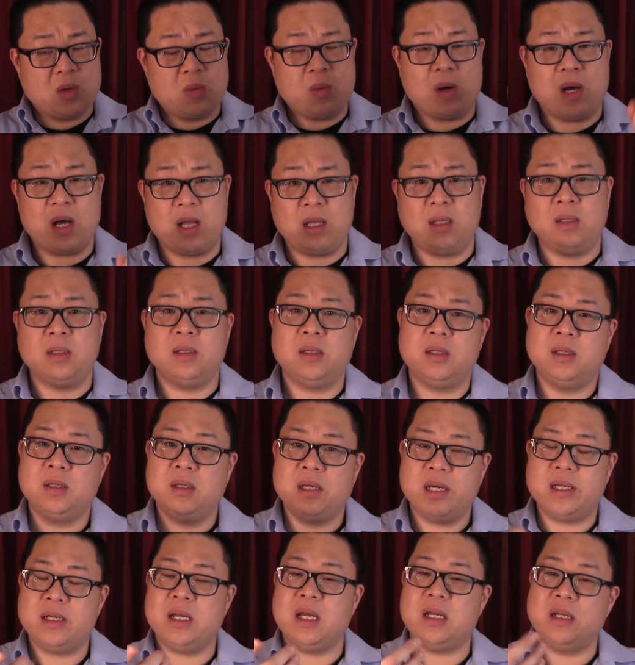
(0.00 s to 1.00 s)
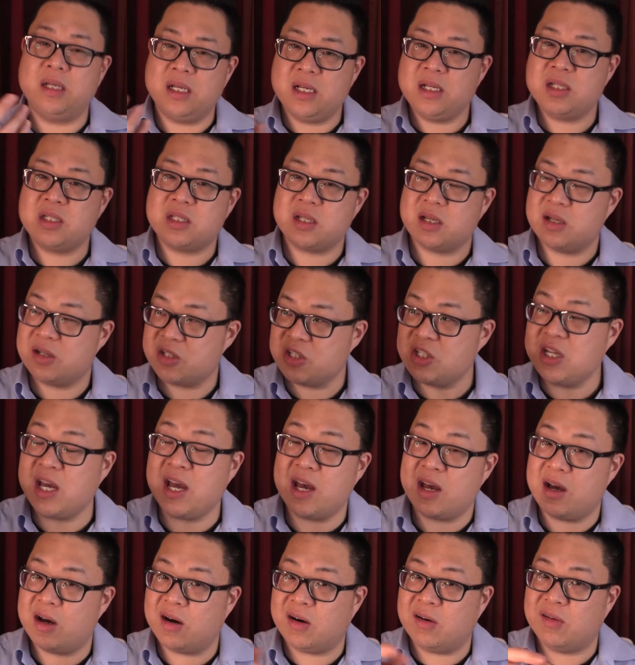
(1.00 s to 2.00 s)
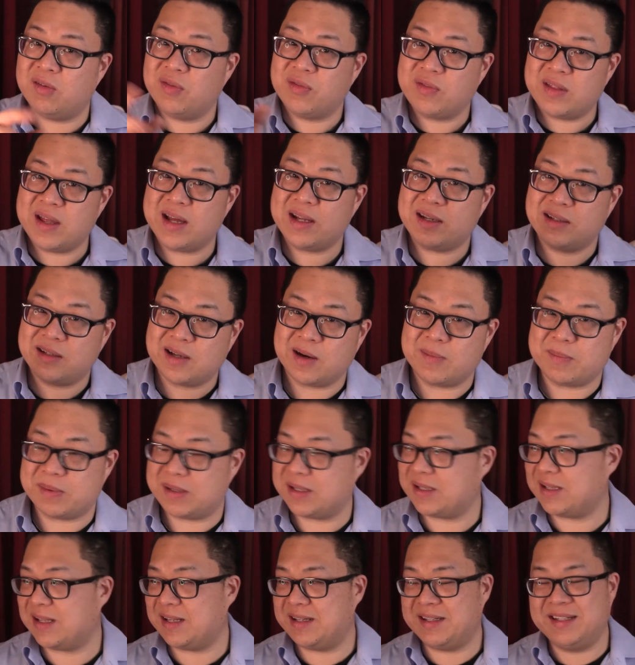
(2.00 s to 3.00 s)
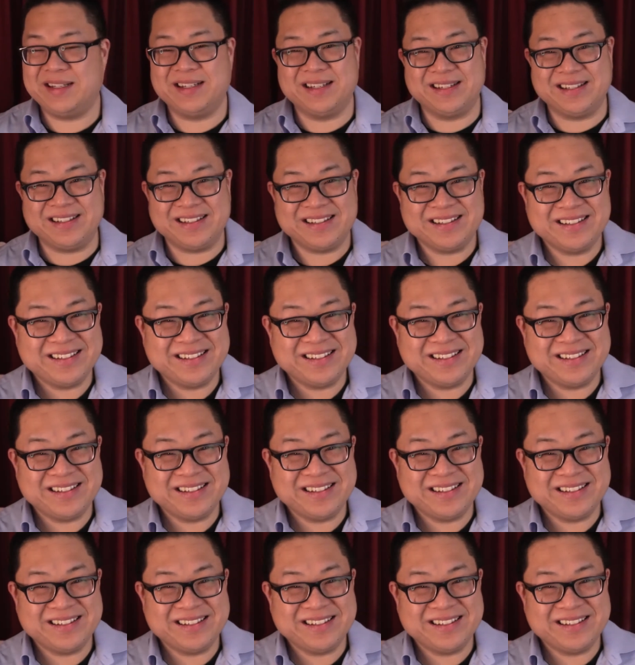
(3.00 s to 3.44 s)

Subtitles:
Well, at least a share of that company then.